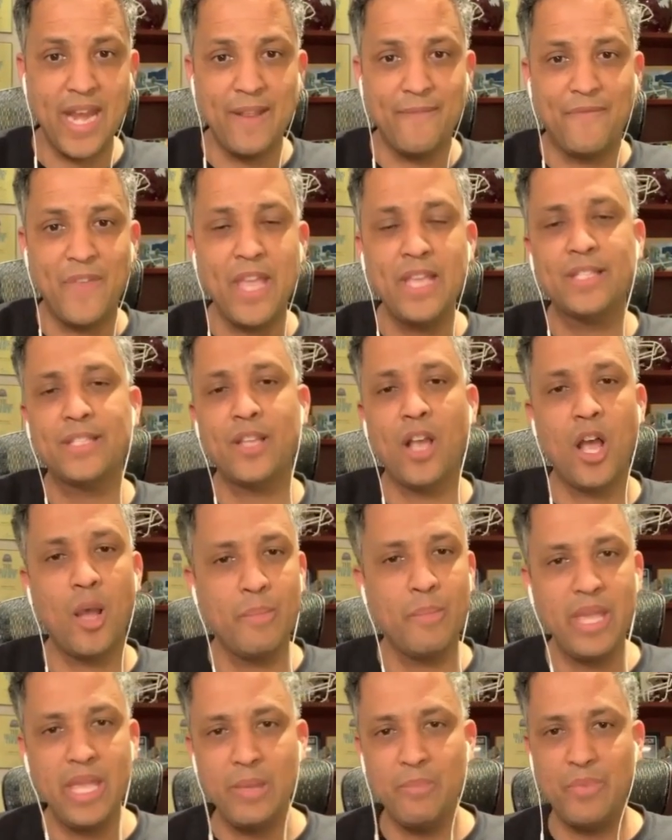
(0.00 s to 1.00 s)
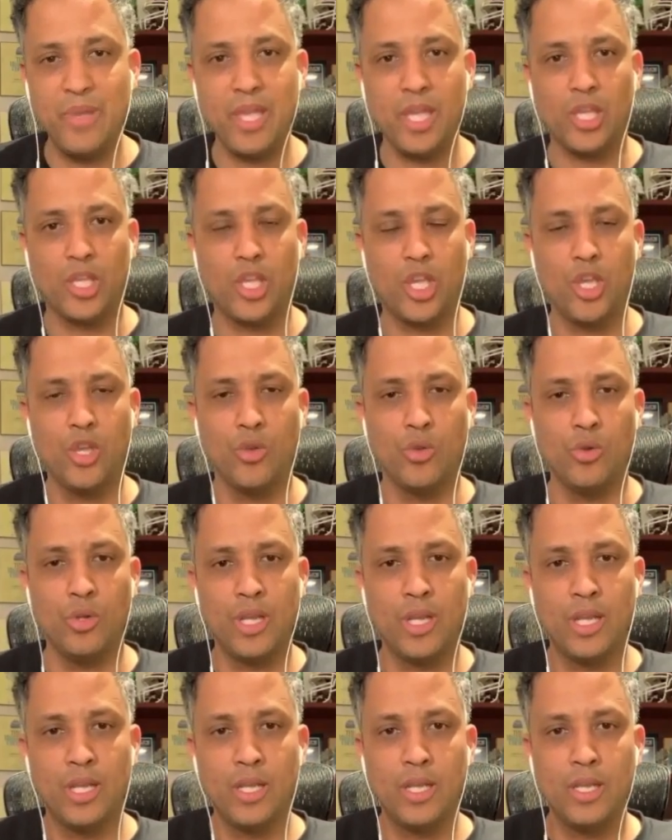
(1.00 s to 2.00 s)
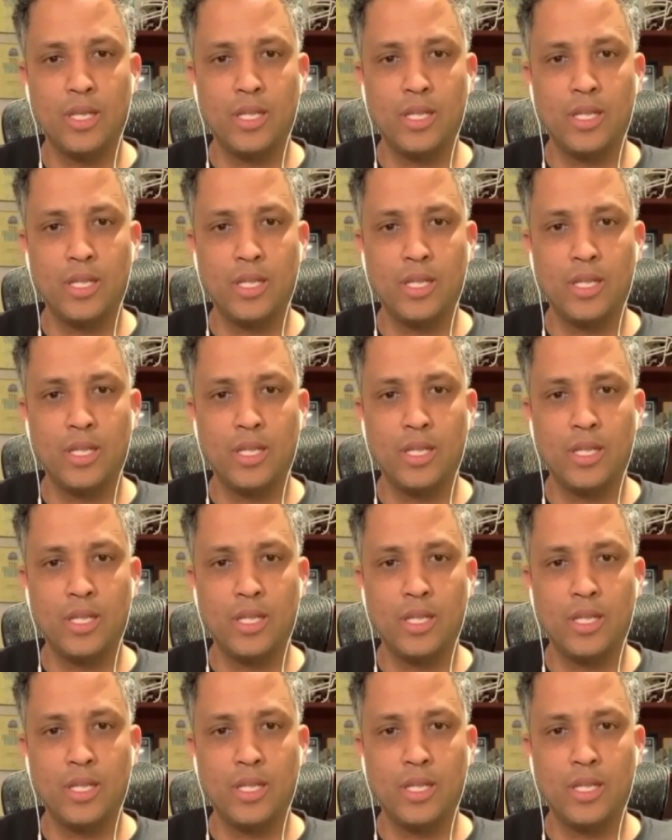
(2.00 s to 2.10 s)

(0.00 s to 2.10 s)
And if they saw me being cute,